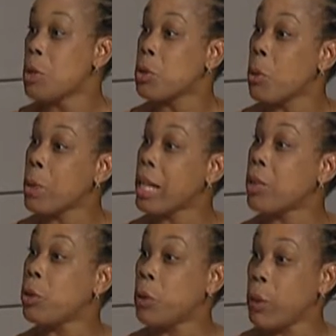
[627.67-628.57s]
So we
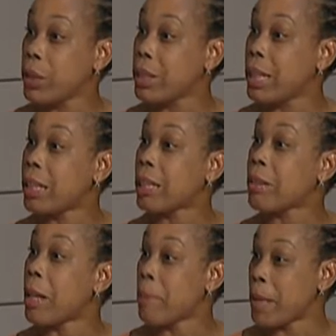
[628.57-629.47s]
can coordinate
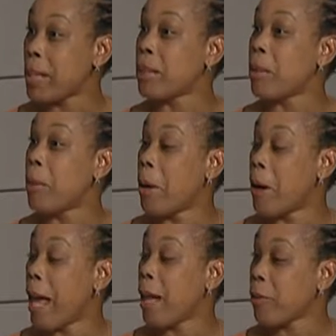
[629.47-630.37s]
it and make it a,
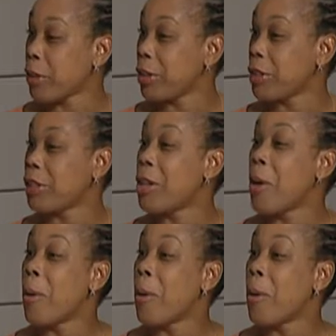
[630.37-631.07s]
a healthier